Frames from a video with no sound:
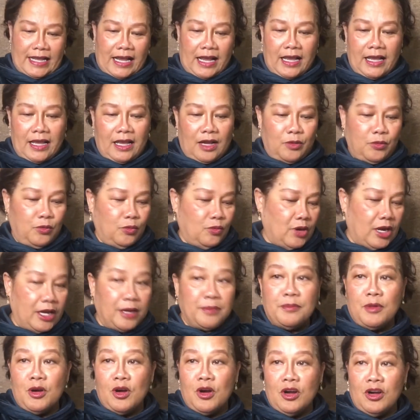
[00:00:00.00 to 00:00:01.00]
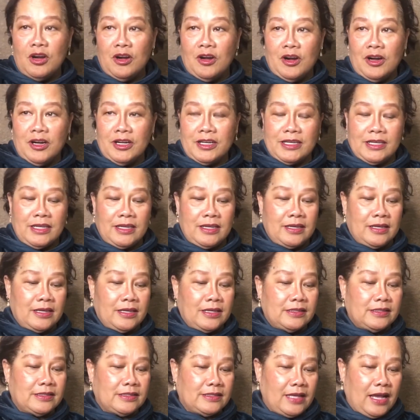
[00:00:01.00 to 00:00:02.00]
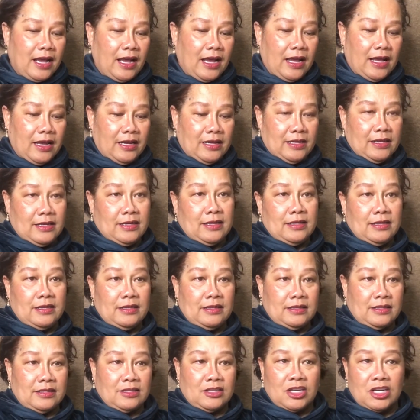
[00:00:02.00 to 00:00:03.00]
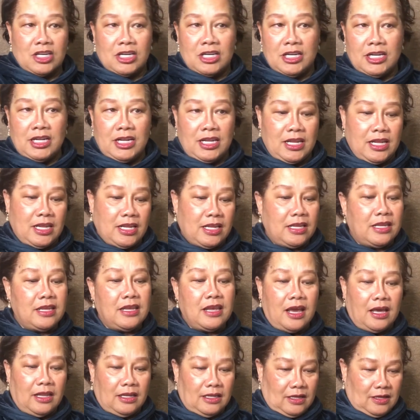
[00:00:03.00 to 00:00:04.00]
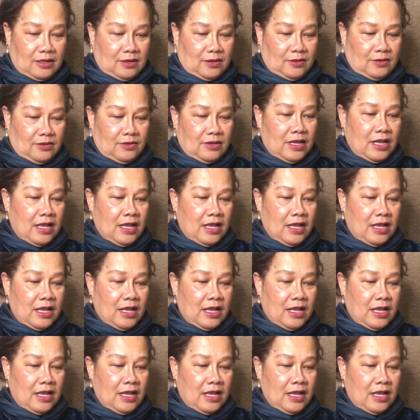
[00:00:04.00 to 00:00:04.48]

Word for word: I have one more orchids that is turning yellow.